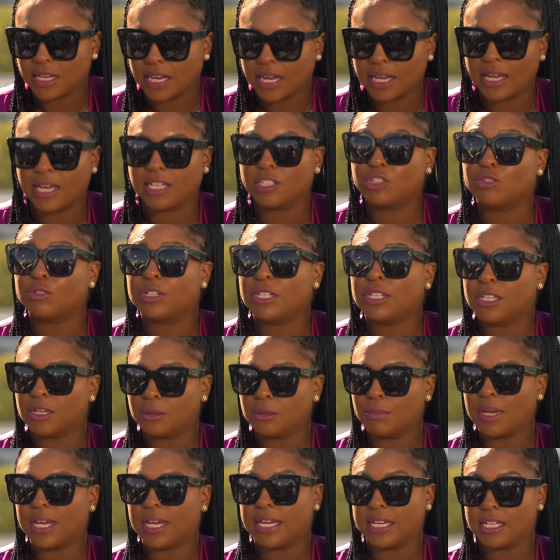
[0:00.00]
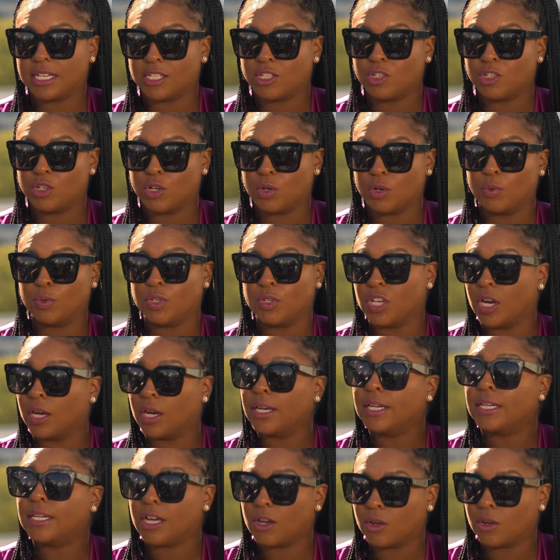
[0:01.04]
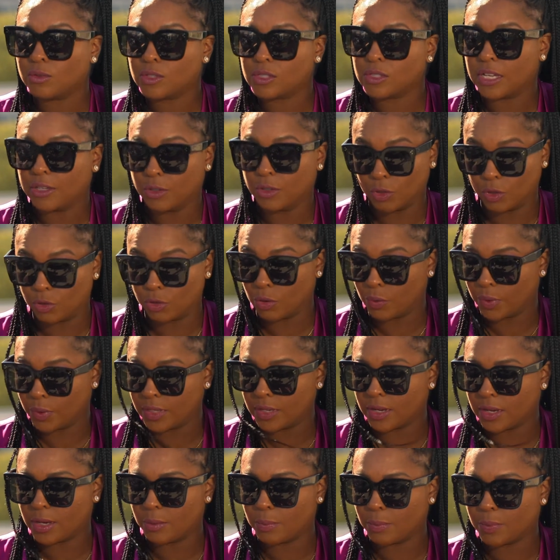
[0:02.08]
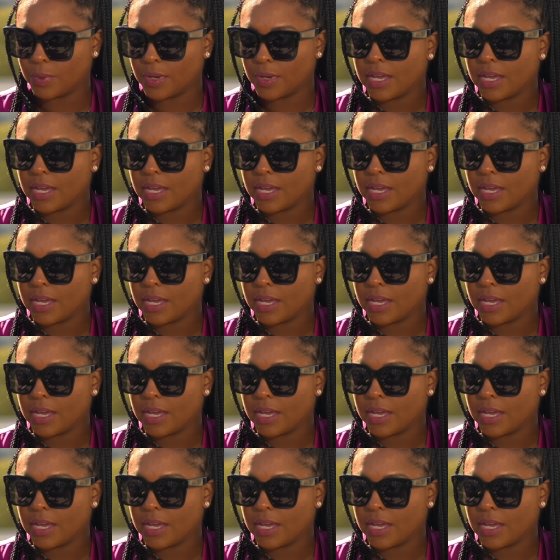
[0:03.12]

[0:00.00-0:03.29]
I treat them as young adults that are growing up.